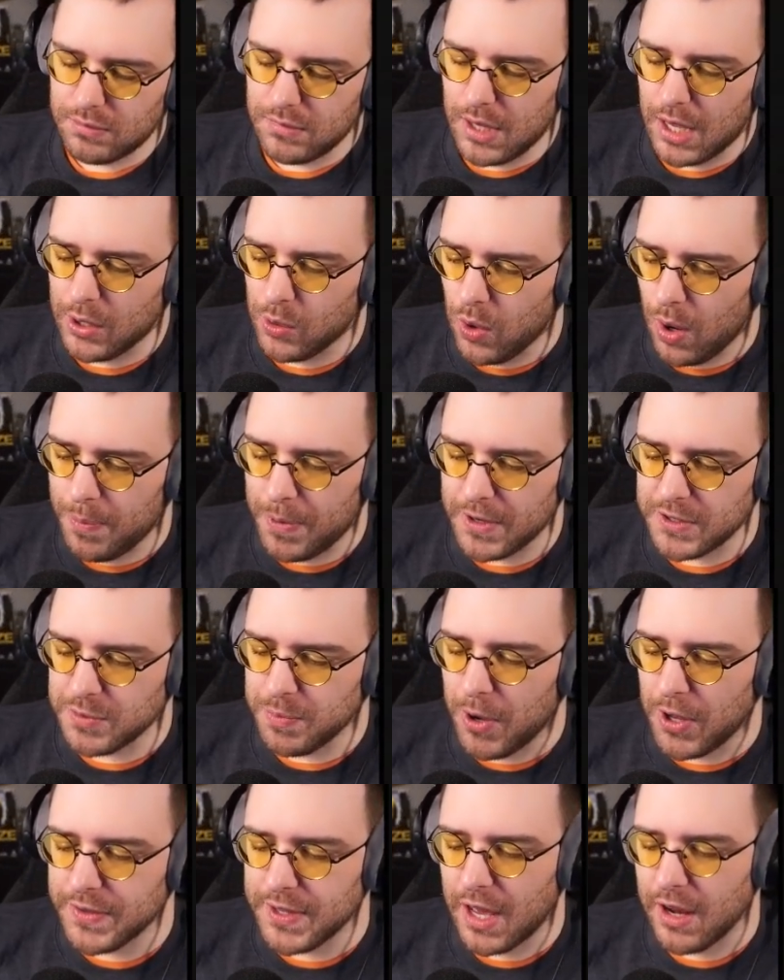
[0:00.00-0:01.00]
I grew up in a
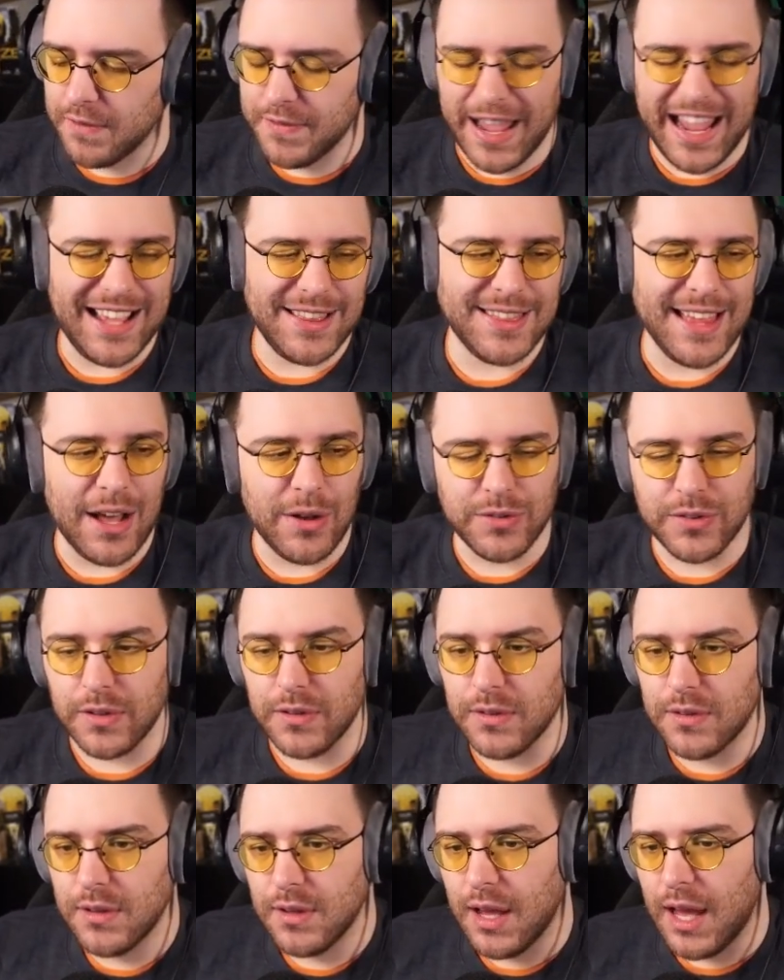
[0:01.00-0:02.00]
small town of
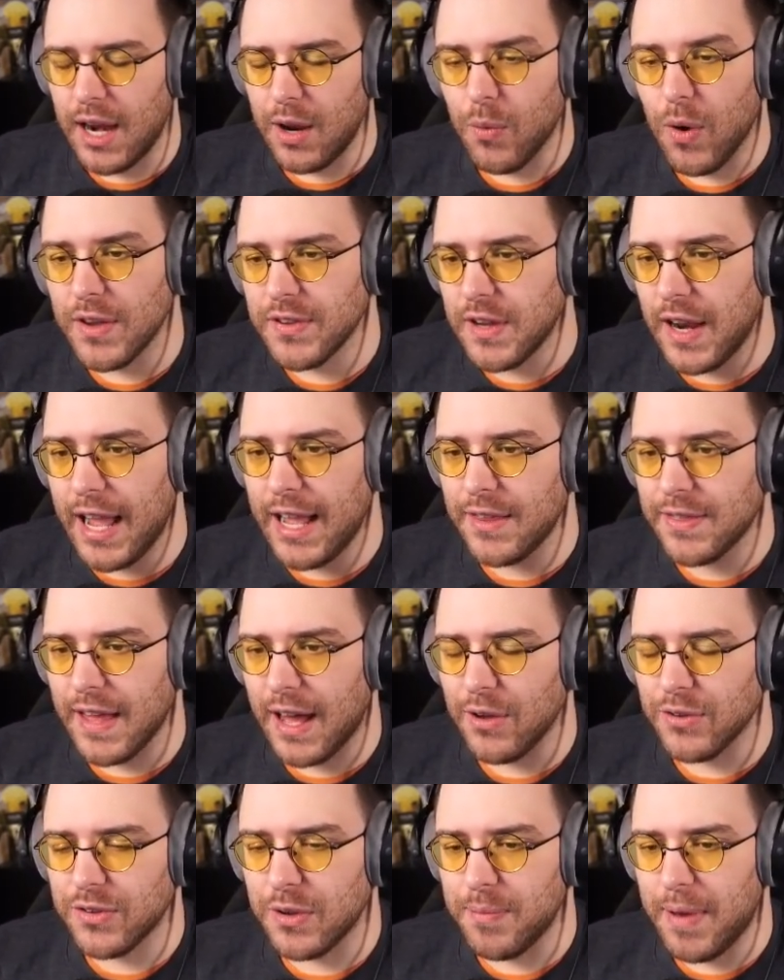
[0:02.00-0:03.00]
8,000. And it wasn't
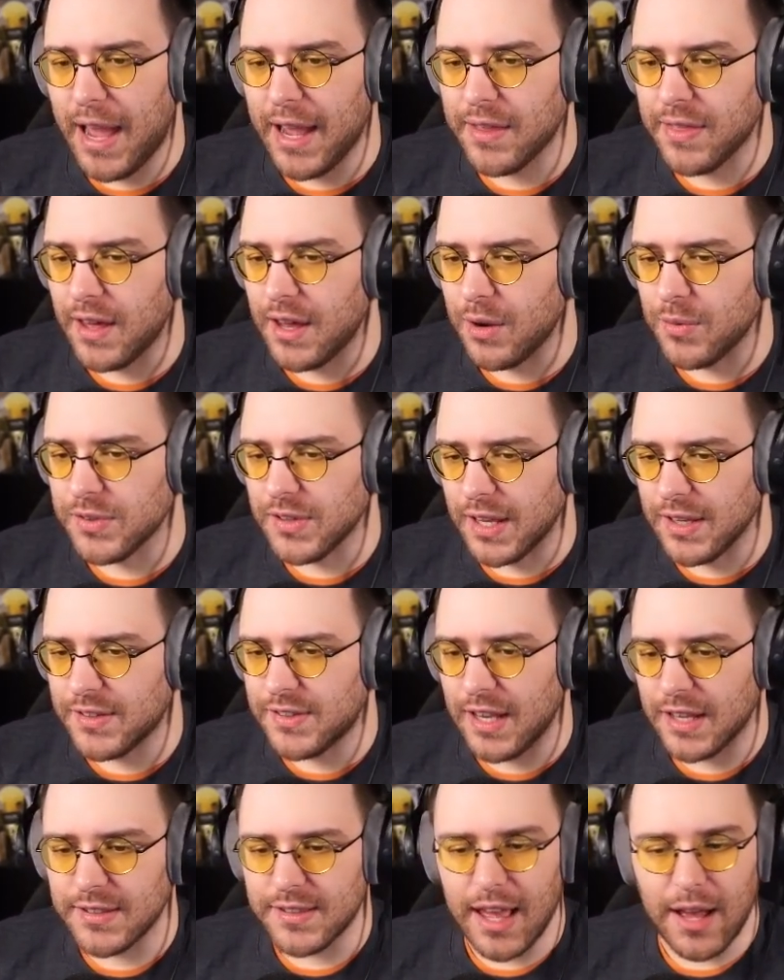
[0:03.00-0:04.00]
8,000 back then. It was like
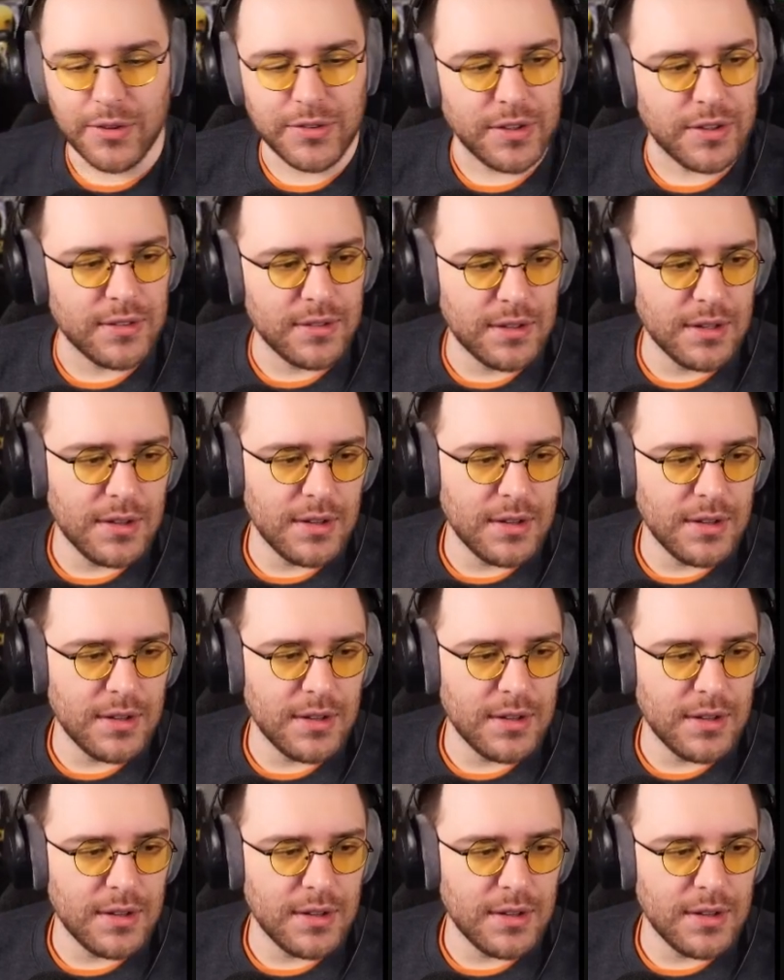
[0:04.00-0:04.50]
6,000.